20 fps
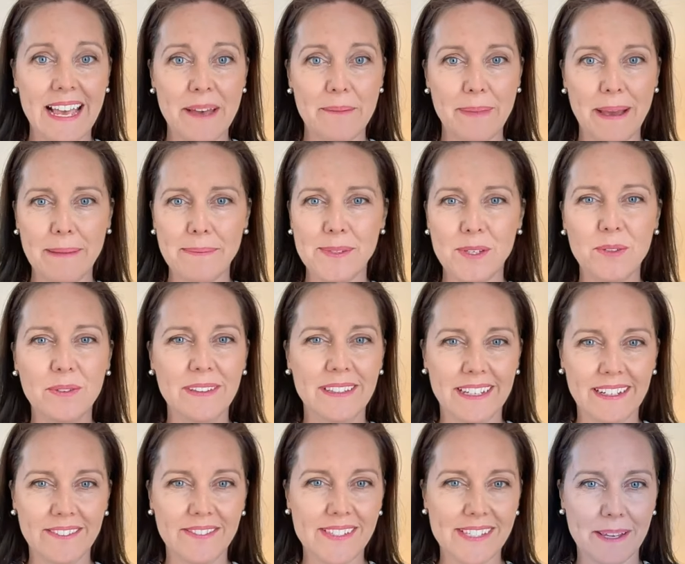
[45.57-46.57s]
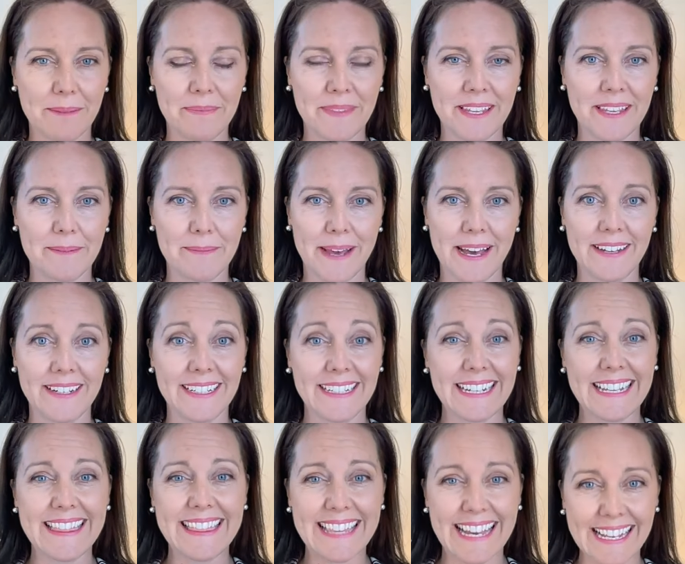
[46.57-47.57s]
Perhaps you loved something about it
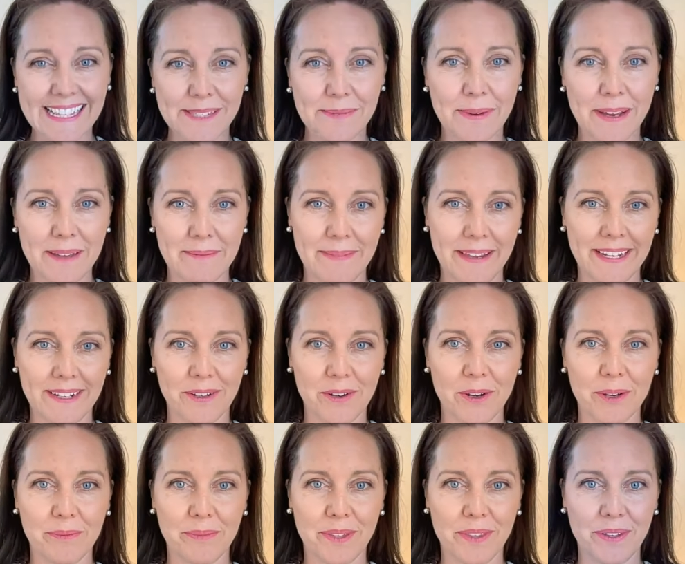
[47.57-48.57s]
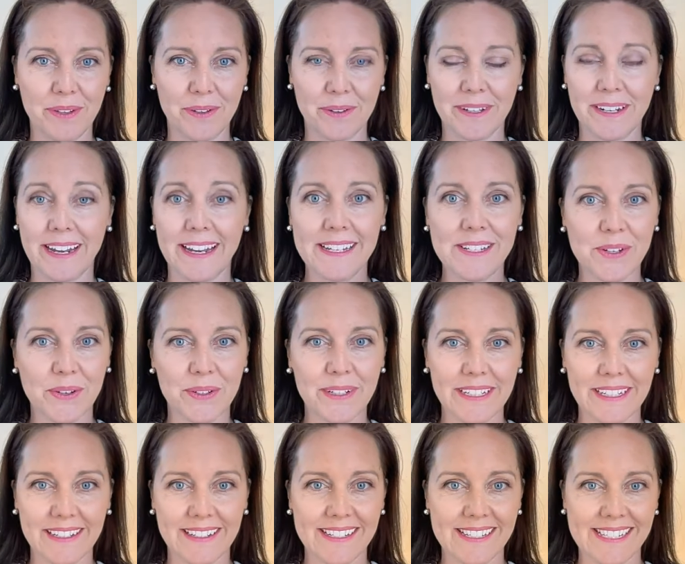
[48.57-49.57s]
and that's why it made it home with you. And I
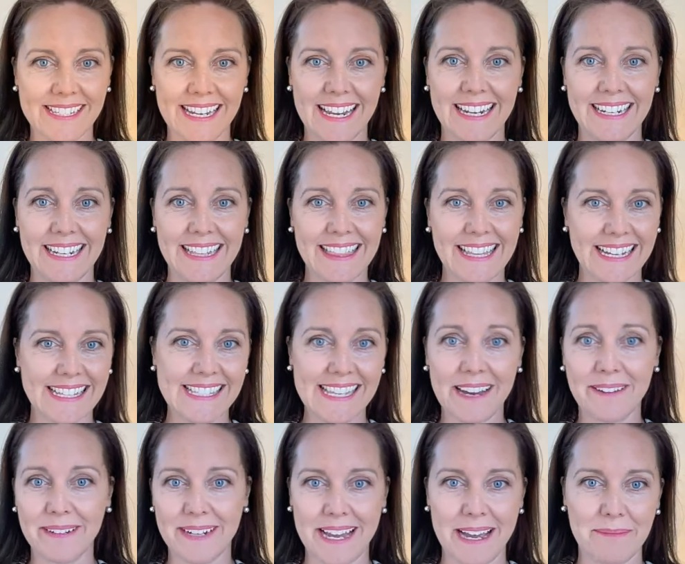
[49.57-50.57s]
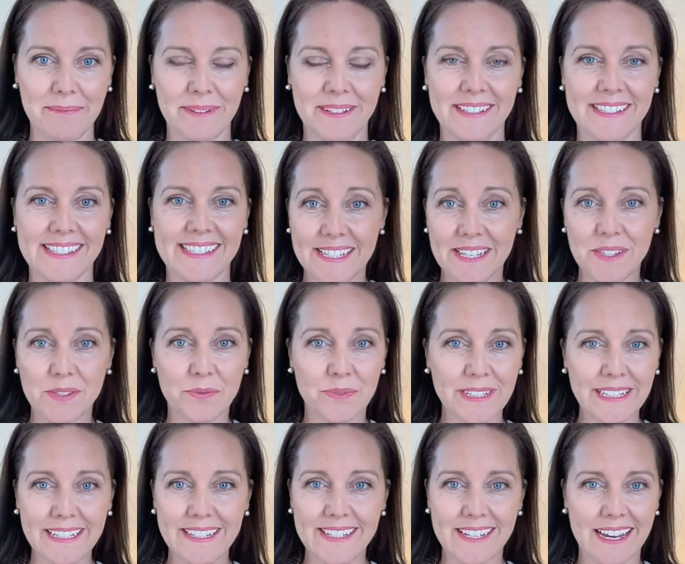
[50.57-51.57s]
totally understand, and that's how it happens. It's
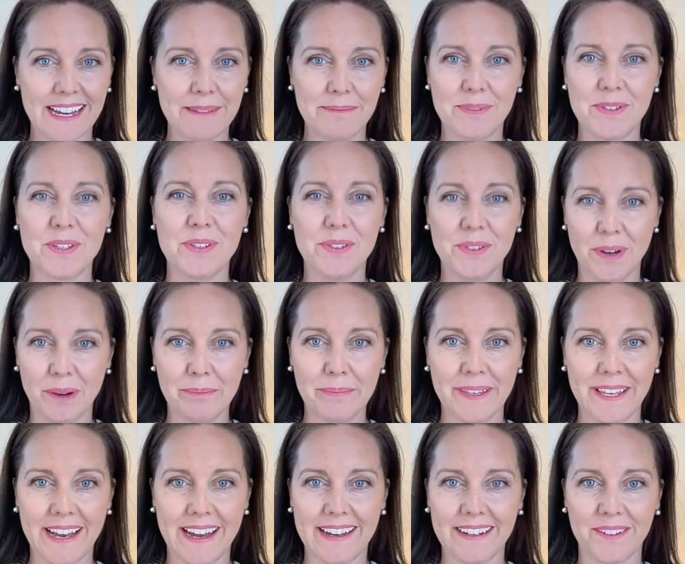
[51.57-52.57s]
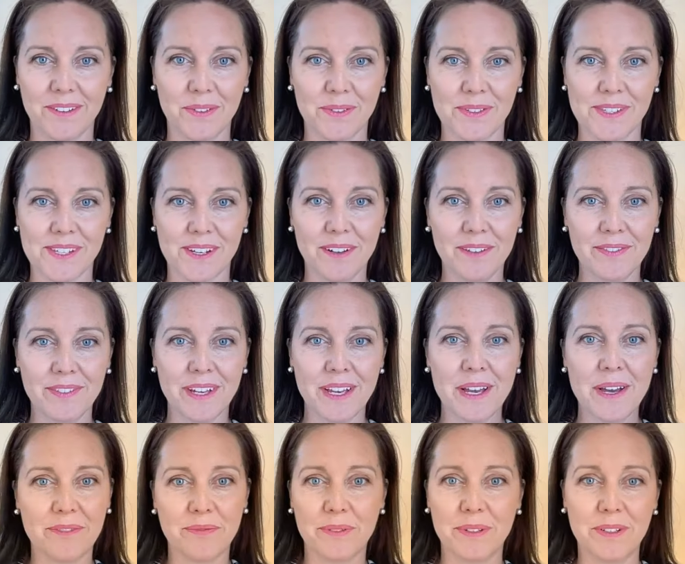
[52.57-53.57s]
really time to not be hard on yourself.
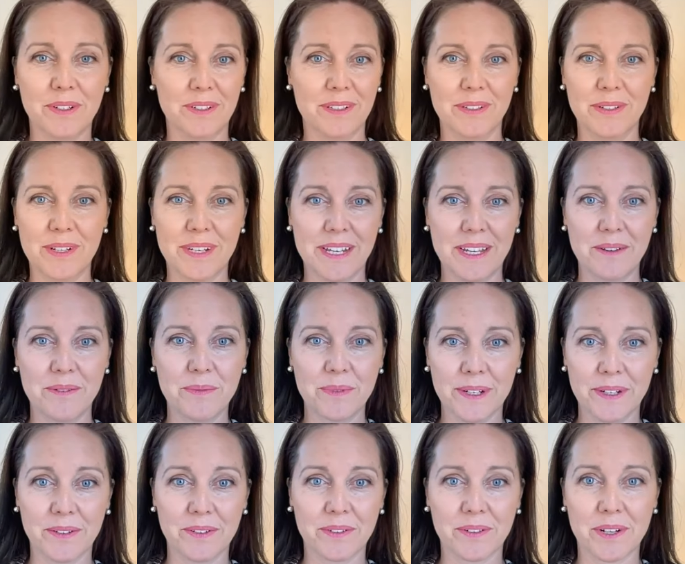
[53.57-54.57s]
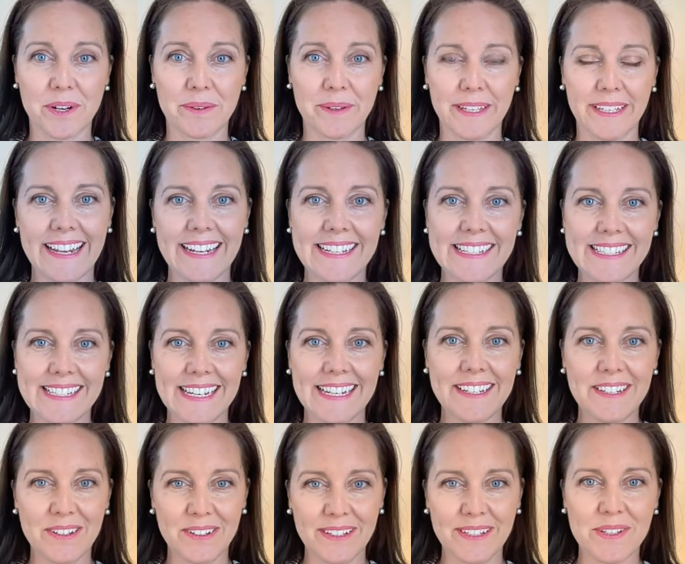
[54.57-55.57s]
If we're not learning, we're not growing. Instead,
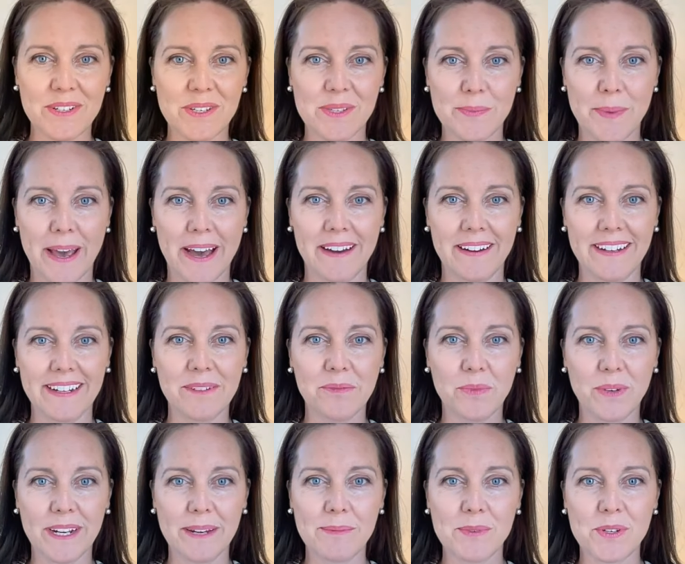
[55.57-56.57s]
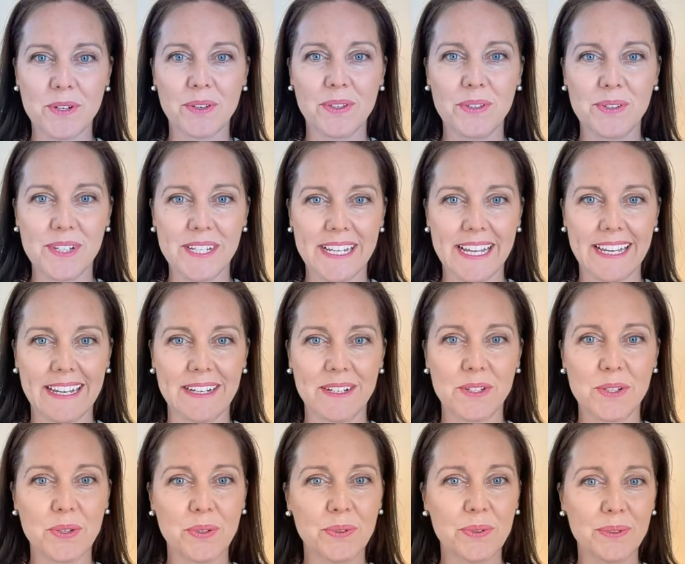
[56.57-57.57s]
knowledge is power. And what I'm showing you today are
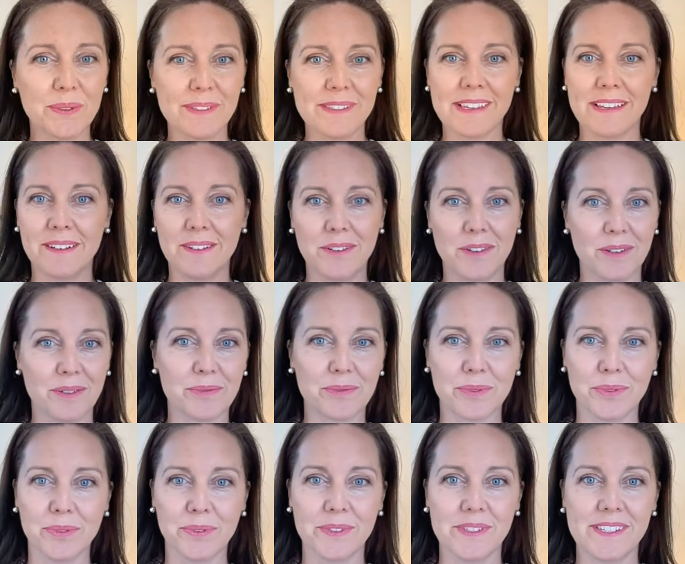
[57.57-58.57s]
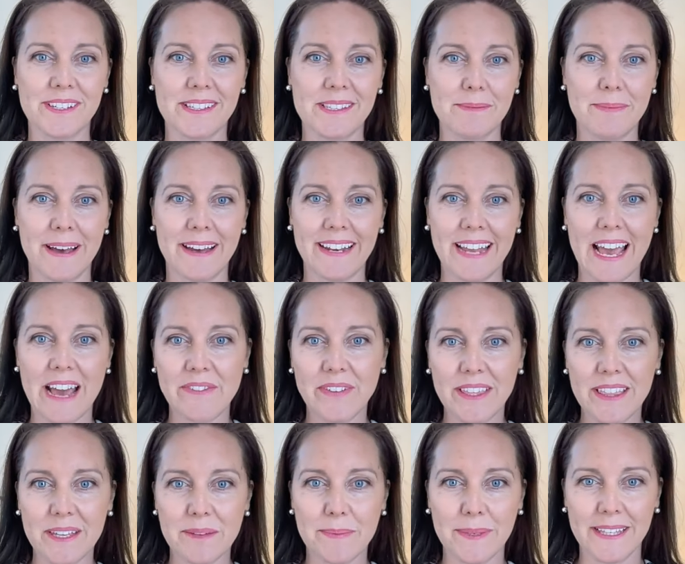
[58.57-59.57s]
tools, not rules. It's about
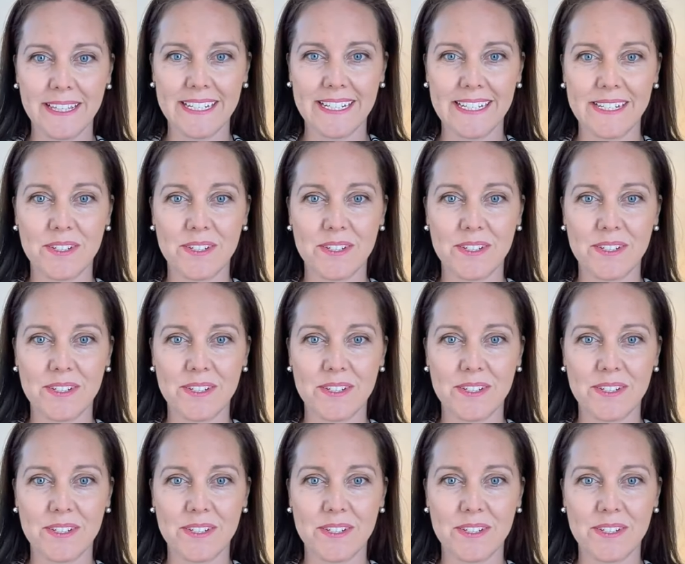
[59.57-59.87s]
having the ability